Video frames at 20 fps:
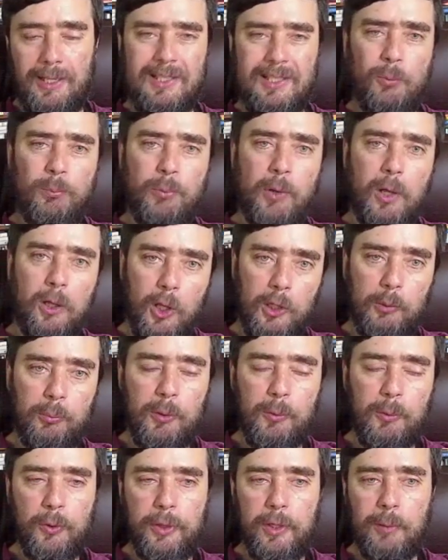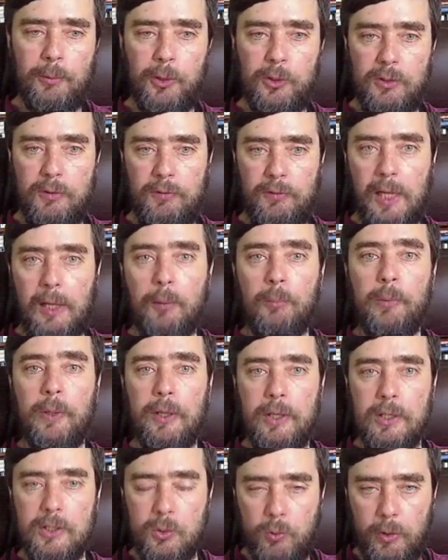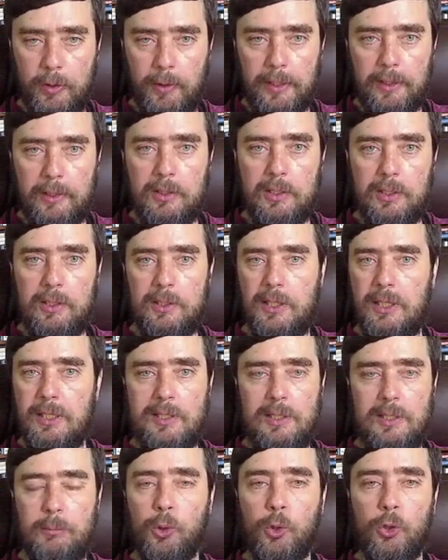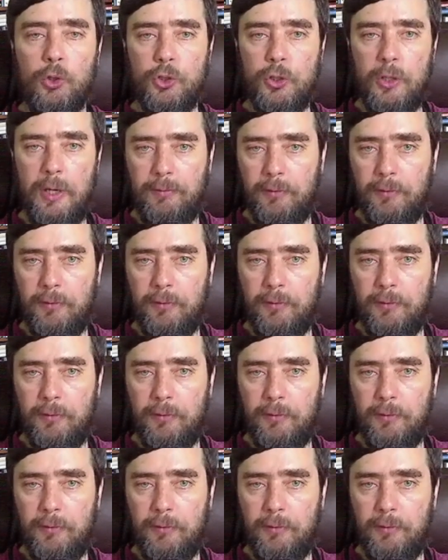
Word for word: That's how a lot of people think about development this way, right? It's it's emergent. Every